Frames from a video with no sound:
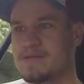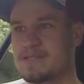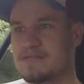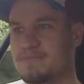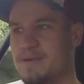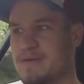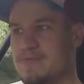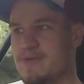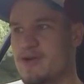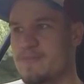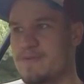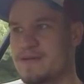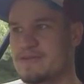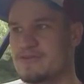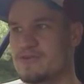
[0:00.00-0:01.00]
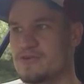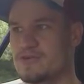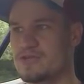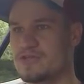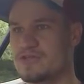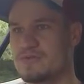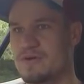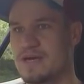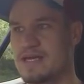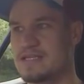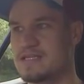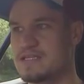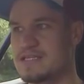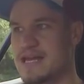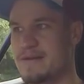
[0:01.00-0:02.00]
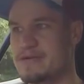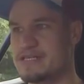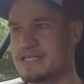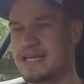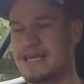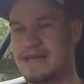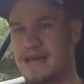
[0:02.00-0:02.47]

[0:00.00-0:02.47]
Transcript: because of people opening doors onto it and just damaging